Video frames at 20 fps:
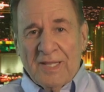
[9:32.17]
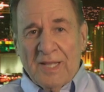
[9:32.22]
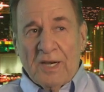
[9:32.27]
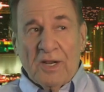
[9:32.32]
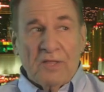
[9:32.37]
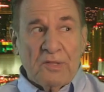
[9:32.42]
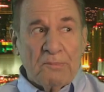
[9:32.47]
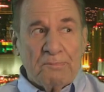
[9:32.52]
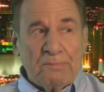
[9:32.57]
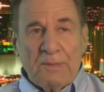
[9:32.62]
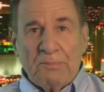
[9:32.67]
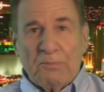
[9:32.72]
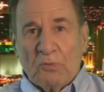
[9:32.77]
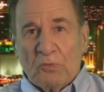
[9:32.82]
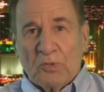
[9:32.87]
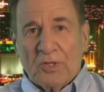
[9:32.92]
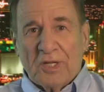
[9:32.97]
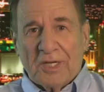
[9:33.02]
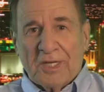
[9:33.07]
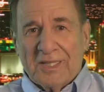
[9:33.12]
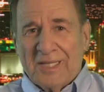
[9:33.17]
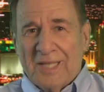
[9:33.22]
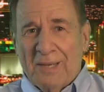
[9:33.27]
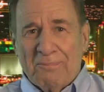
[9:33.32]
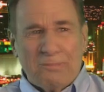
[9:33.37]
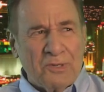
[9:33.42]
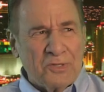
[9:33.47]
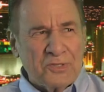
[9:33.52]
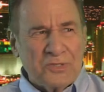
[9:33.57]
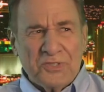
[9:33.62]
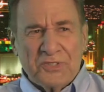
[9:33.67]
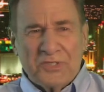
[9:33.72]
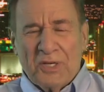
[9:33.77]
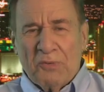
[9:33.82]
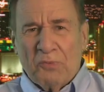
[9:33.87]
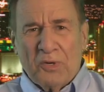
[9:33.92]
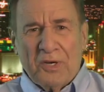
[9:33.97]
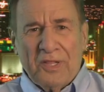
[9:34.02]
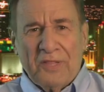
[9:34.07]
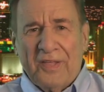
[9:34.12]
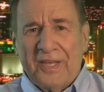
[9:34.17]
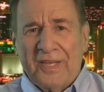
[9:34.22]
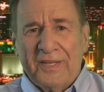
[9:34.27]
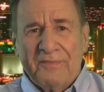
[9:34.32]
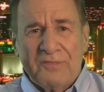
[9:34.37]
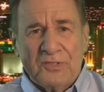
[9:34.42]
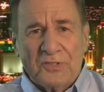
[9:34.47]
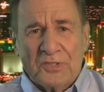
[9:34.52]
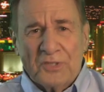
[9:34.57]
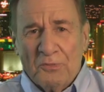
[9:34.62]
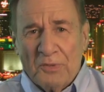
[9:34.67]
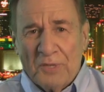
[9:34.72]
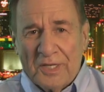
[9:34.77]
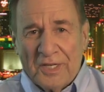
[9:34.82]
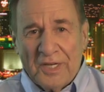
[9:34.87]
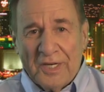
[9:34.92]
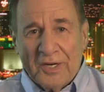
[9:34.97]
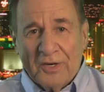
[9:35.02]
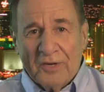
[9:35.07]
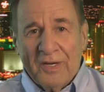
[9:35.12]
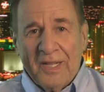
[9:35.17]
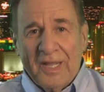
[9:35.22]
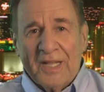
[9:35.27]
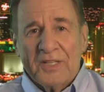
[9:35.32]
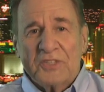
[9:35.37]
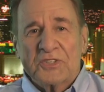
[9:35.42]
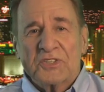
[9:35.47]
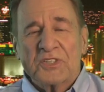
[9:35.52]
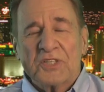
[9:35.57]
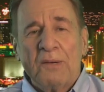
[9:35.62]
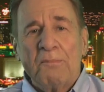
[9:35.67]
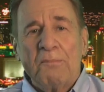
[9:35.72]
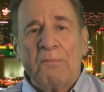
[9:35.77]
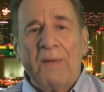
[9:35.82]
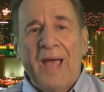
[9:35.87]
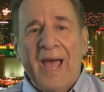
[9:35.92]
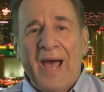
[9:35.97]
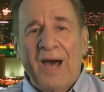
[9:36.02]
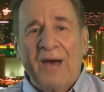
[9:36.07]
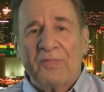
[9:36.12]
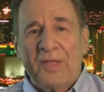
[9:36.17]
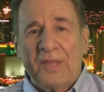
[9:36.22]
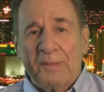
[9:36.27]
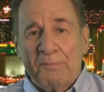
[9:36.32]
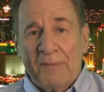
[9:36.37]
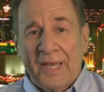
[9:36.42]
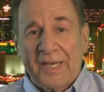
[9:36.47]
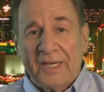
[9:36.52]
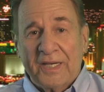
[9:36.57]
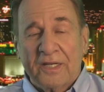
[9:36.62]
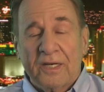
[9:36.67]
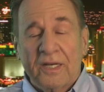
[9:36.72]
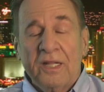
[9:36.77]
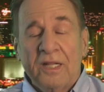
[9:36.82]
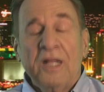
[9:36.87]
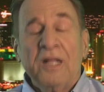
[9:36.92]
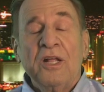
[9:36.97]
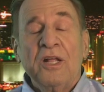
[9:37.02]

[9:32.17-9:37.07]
That other people will look at that person and say, what are they even doing here? And somehow they make it.